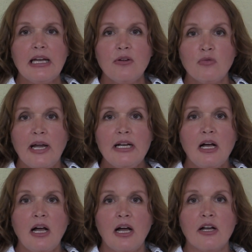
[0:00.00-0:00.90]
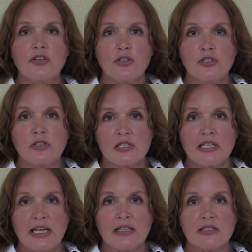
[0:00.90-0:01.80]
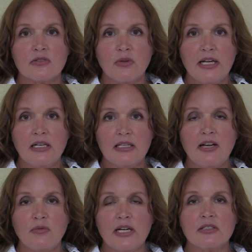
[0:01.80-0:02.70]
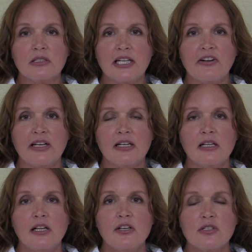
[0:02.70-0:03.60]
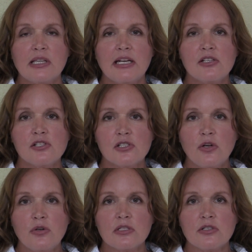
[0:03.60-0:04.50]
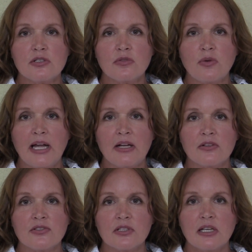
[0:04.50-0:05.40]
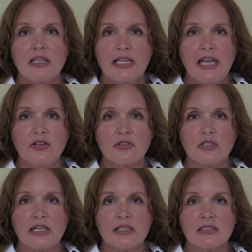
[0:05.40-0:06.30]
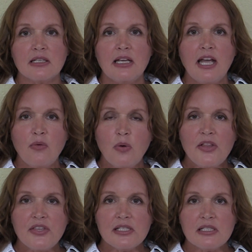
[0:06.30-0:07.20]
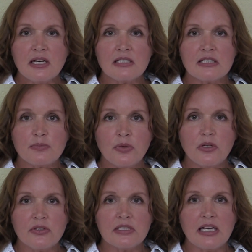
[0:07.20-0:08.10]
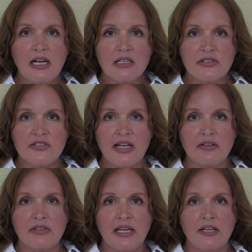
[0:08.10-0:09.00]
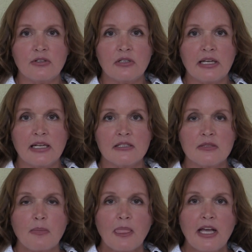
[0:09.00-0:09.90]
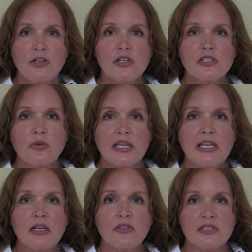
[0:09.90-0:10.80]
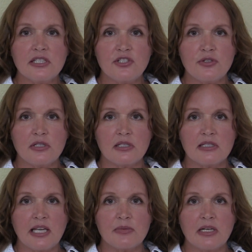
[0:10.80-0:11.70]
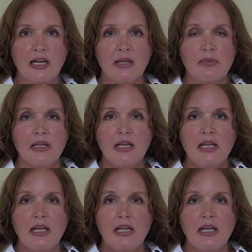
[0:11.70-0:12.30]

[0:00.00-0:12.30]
right on your dog's anus, right on that rectal area, so that it soaks and surrounds the anal glands. And what this does is pull the toxins out of the anal glands and also heal the tissues at the same time.